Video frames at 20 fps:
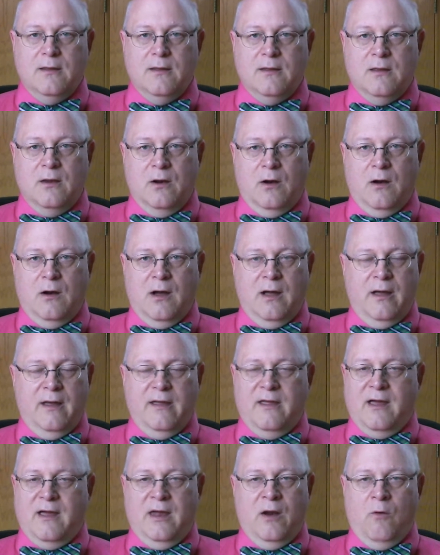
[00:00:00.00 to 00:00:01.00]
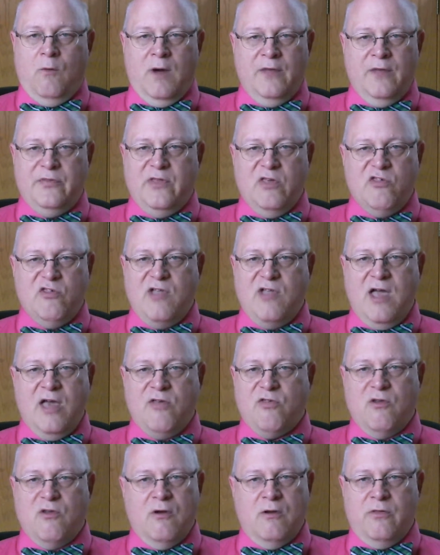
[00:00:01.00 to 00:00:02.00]
I don't want this
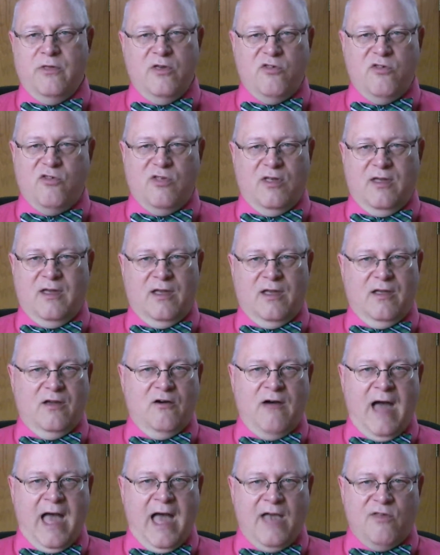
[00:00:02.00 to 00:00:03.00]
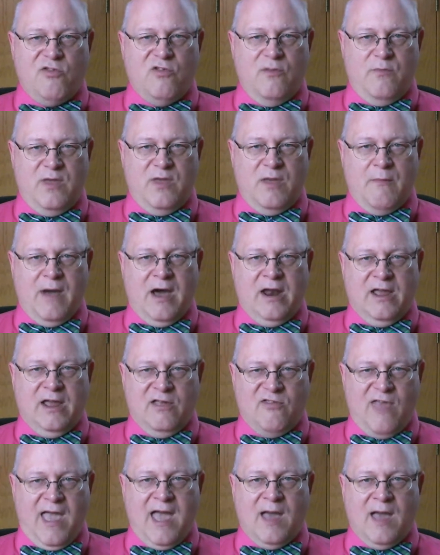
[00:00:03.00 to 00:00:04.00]
test or this class to be about
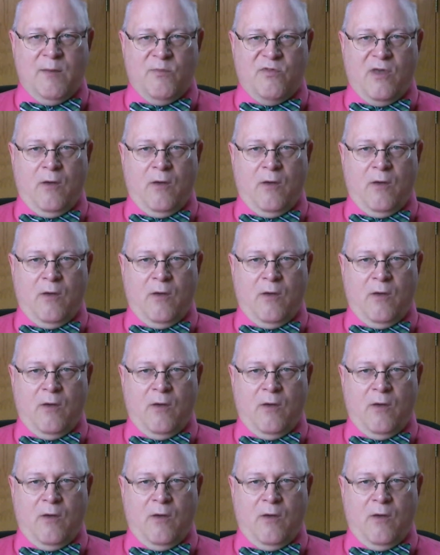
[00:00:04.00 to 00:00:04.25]
exams.